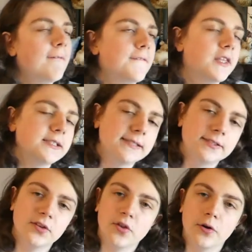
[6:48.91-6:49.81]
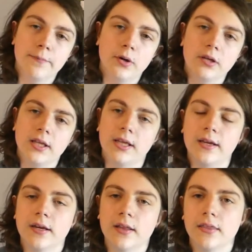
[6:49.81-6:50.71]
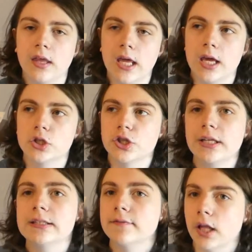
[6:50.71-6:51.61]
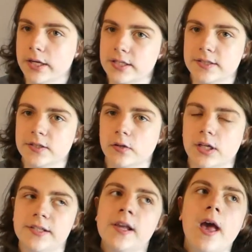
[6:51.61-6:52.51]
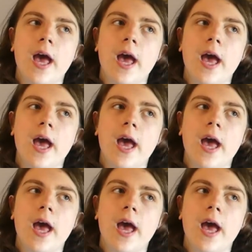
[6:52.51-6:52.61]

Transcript: This is the third book in the Shades of London series.